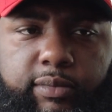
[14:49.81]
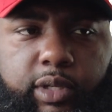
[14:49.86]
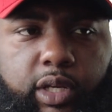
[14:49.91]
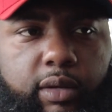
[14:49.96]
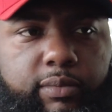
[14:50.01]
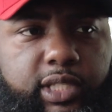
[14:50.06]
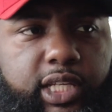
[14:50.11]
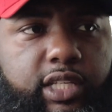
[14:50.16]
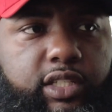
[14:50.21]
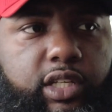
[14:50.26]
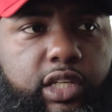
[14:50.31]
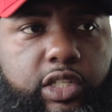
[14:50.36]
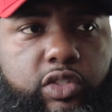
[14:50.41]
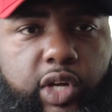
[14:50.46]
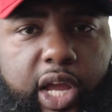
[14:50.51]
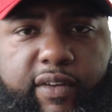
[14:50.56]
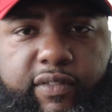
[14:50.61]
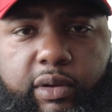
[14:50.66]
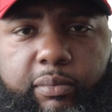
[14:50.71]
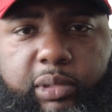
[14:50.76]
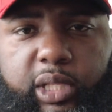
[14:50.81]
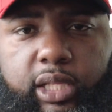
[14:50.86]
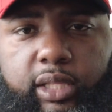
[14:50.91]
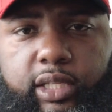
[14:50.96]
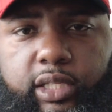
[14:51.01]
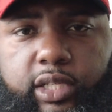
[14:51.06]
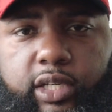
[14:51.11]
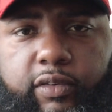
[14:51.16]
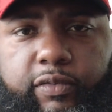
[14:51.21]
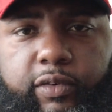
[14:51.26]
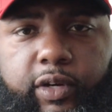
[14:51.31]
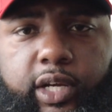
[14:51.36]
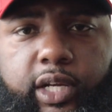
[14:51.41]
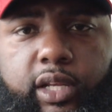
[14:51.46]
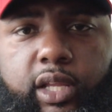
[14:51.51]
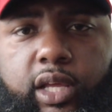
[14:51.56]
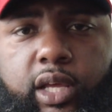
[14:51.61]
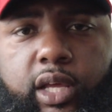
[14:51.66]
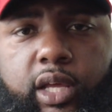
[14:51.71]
You know what I'm saying? It's going to drive completely different,